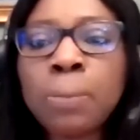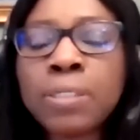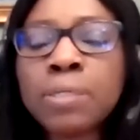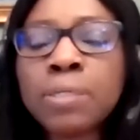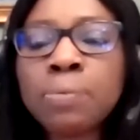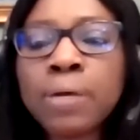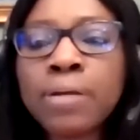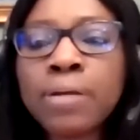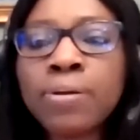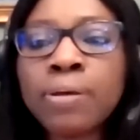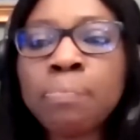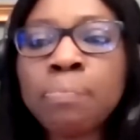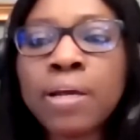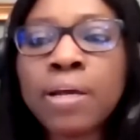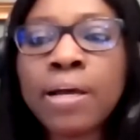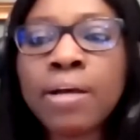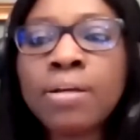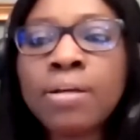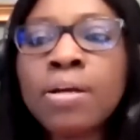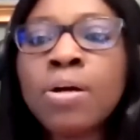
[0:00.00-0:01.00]
I wonder why your
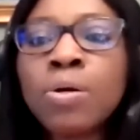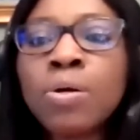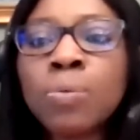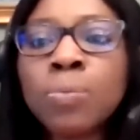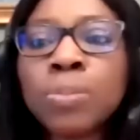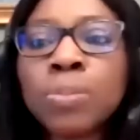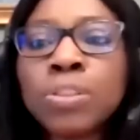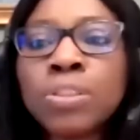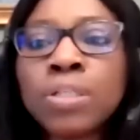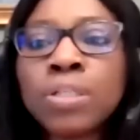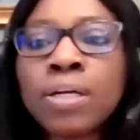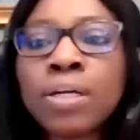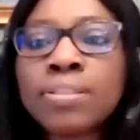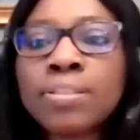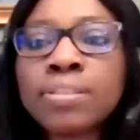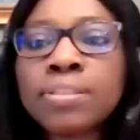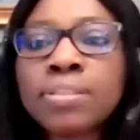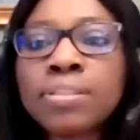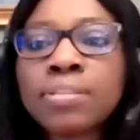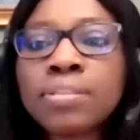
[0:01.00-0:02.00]
employer will
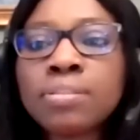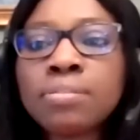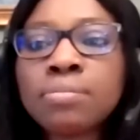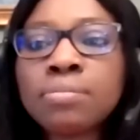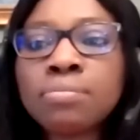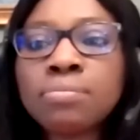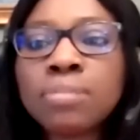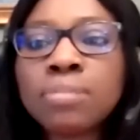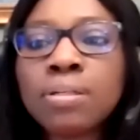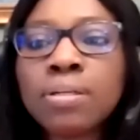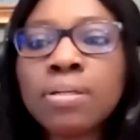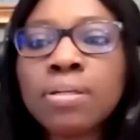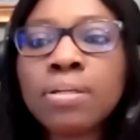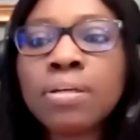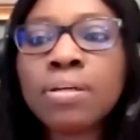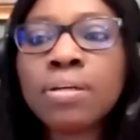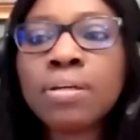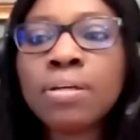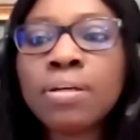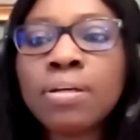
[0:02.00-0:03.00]
not.
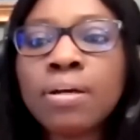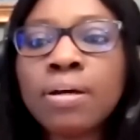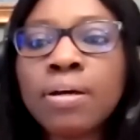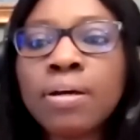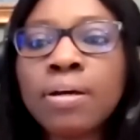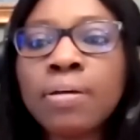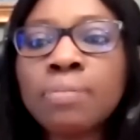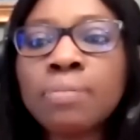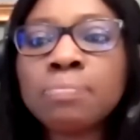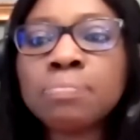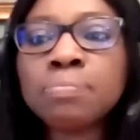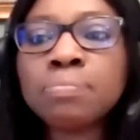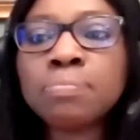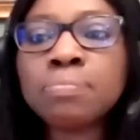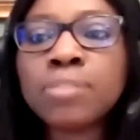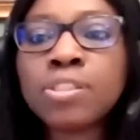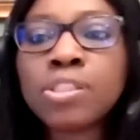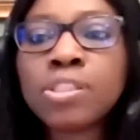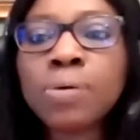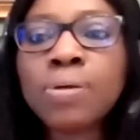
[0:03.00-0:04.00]

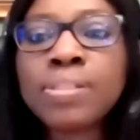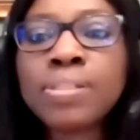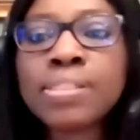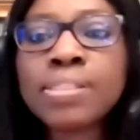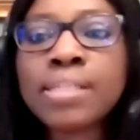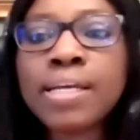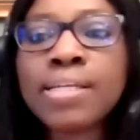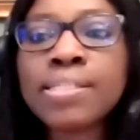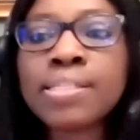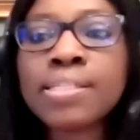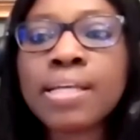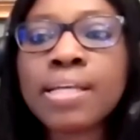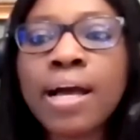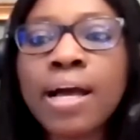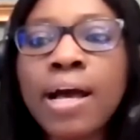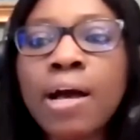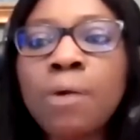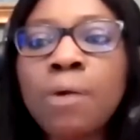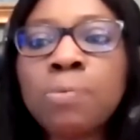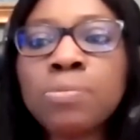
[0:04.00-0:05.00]
Someone says,
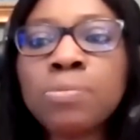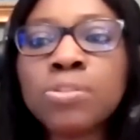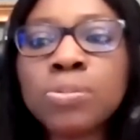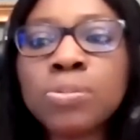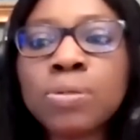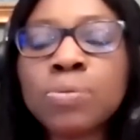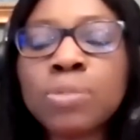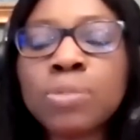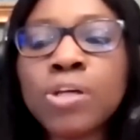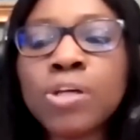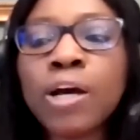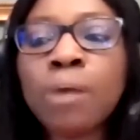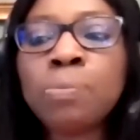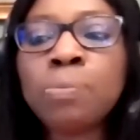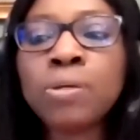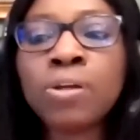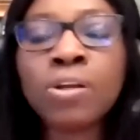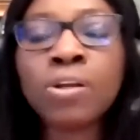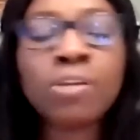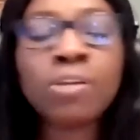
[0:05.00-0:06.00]
how would you
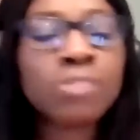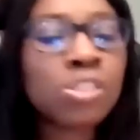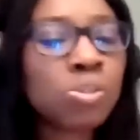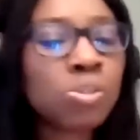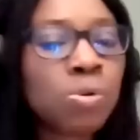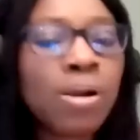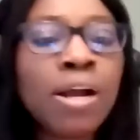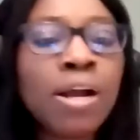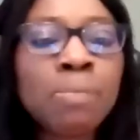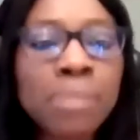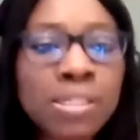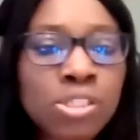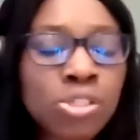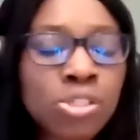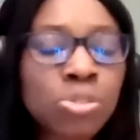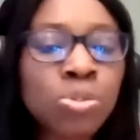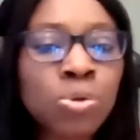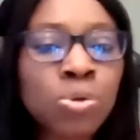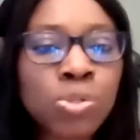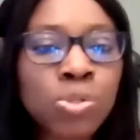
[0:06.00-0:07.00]
help in all of these
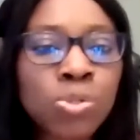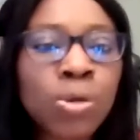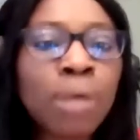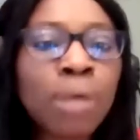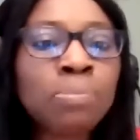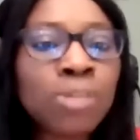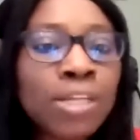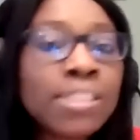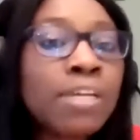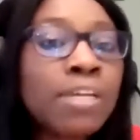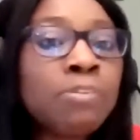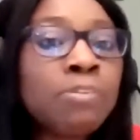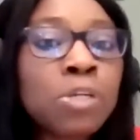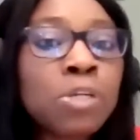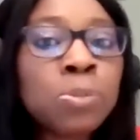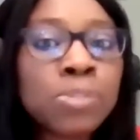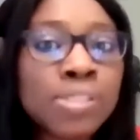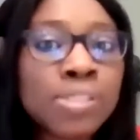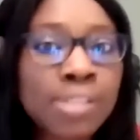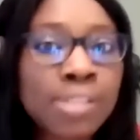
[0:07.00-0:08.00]
requirements? No, so I'm not a
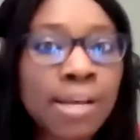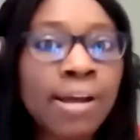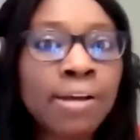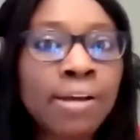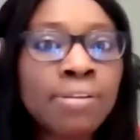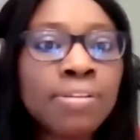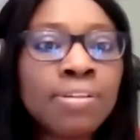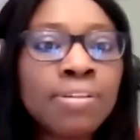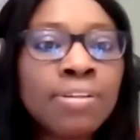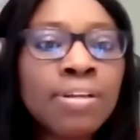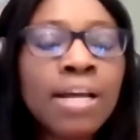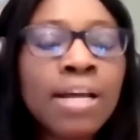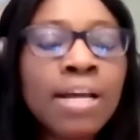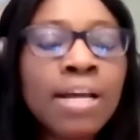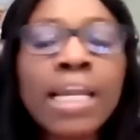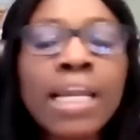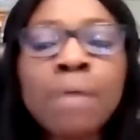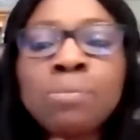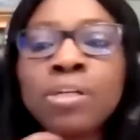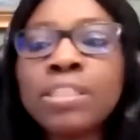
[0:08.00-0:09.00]
recruiter
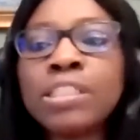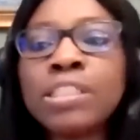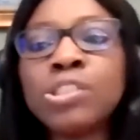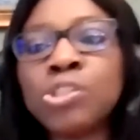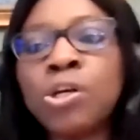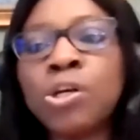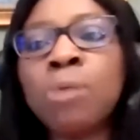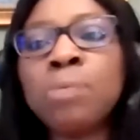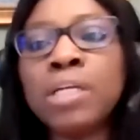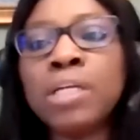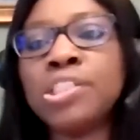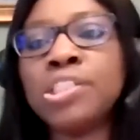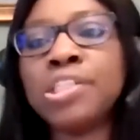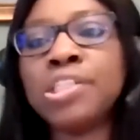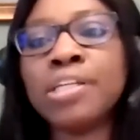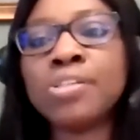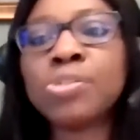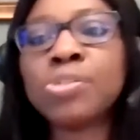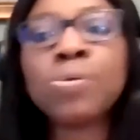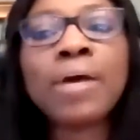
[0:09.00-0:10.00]
and I'm not a job
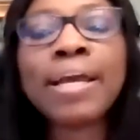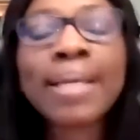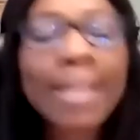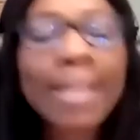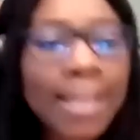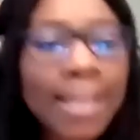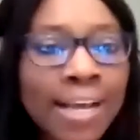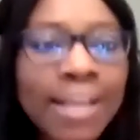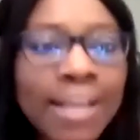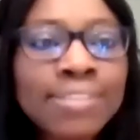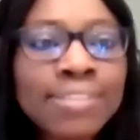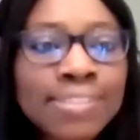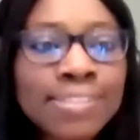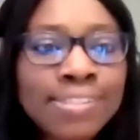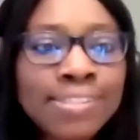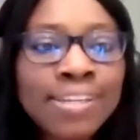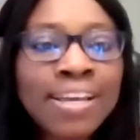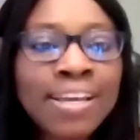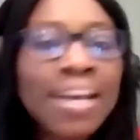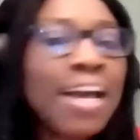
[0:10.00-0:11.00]
agent, so I
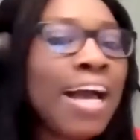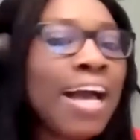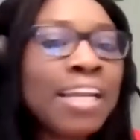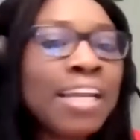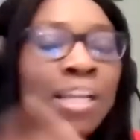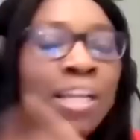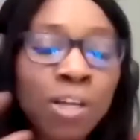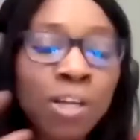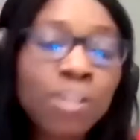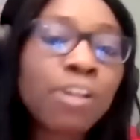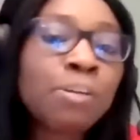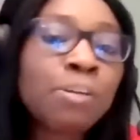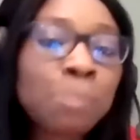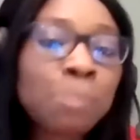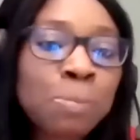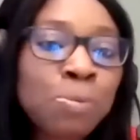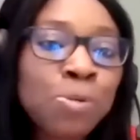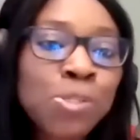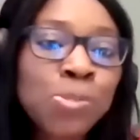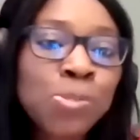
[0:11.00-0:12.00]
can't. And a lot of
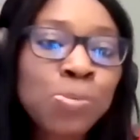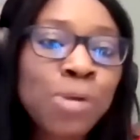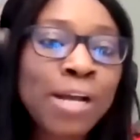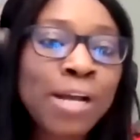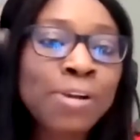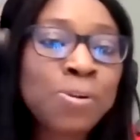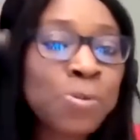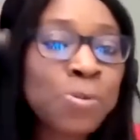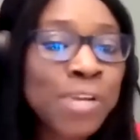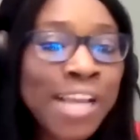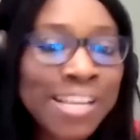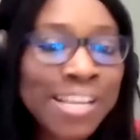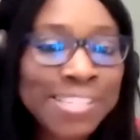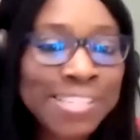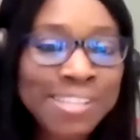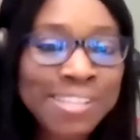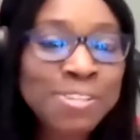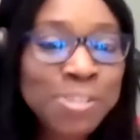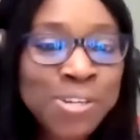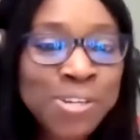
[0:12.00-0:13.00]
the people who
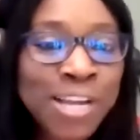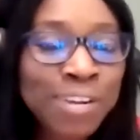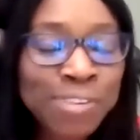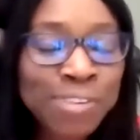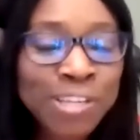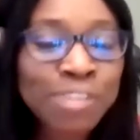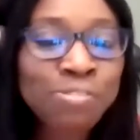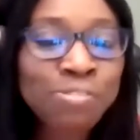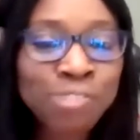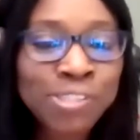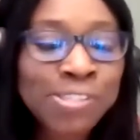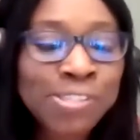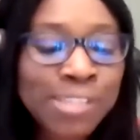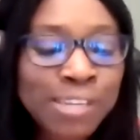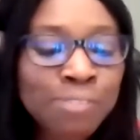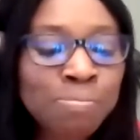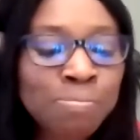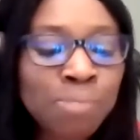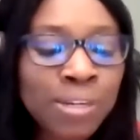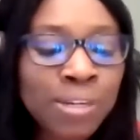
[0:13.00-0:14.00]
are sending you, are looking for
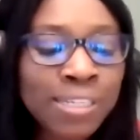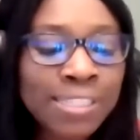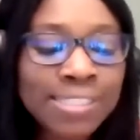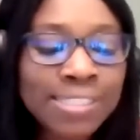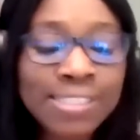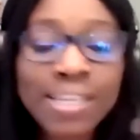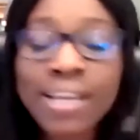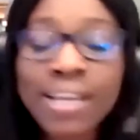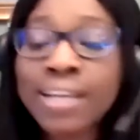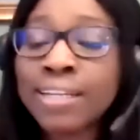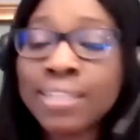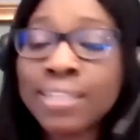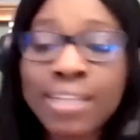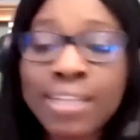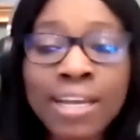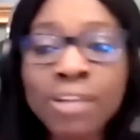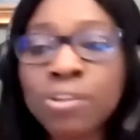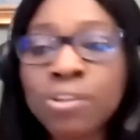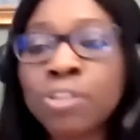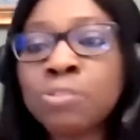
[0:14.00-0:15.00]
to give monies,
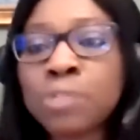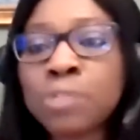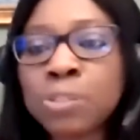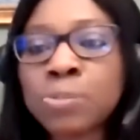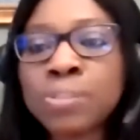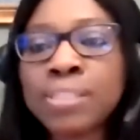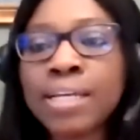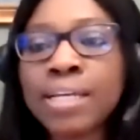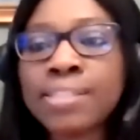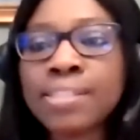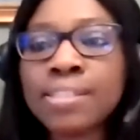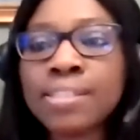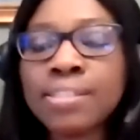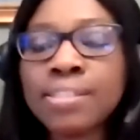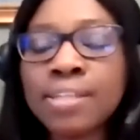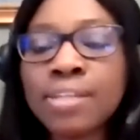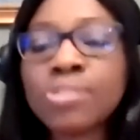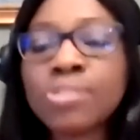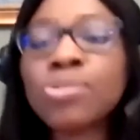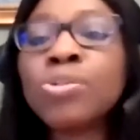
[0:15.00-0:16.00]
they are not recruiters
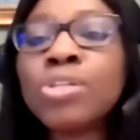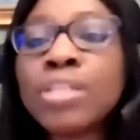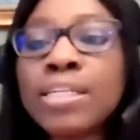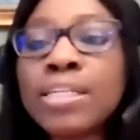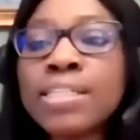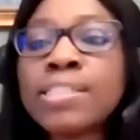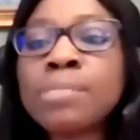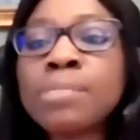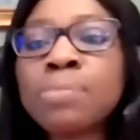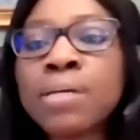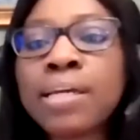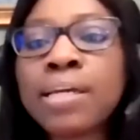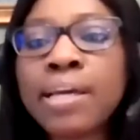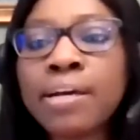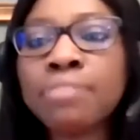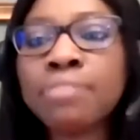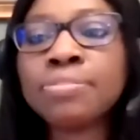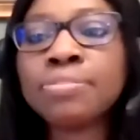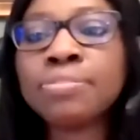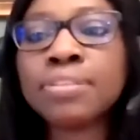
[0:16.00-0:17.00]
either. So you need to be
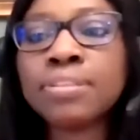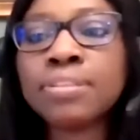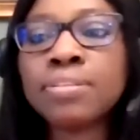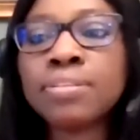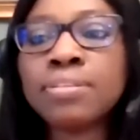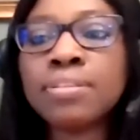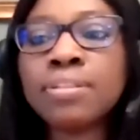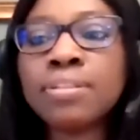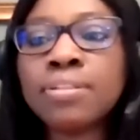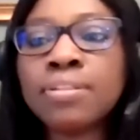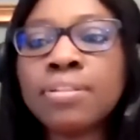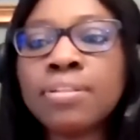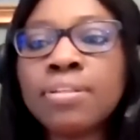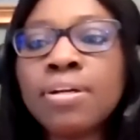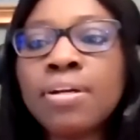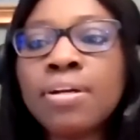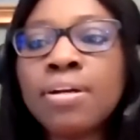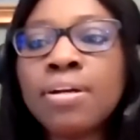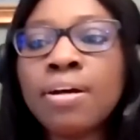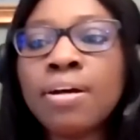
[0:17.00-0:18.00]
careful.
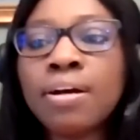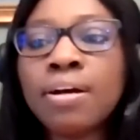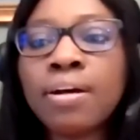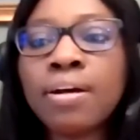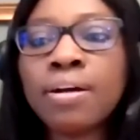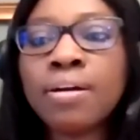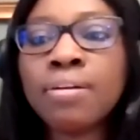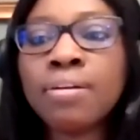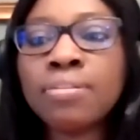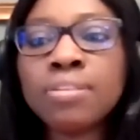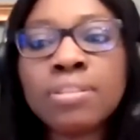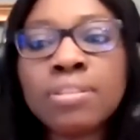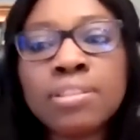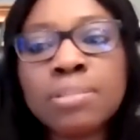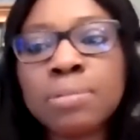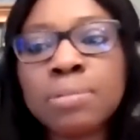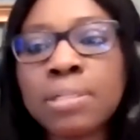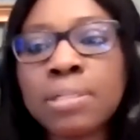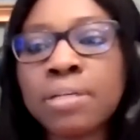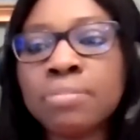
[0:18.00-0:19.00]
You
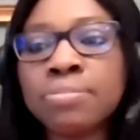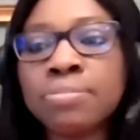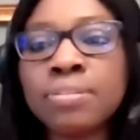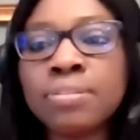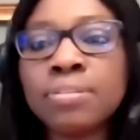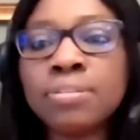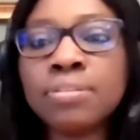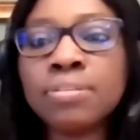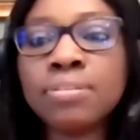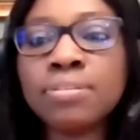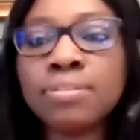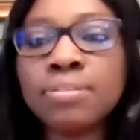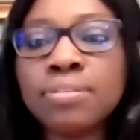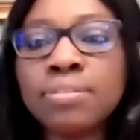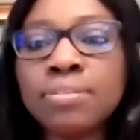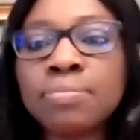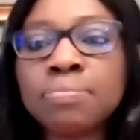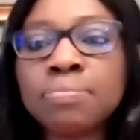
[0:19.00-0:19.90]
need to be careful.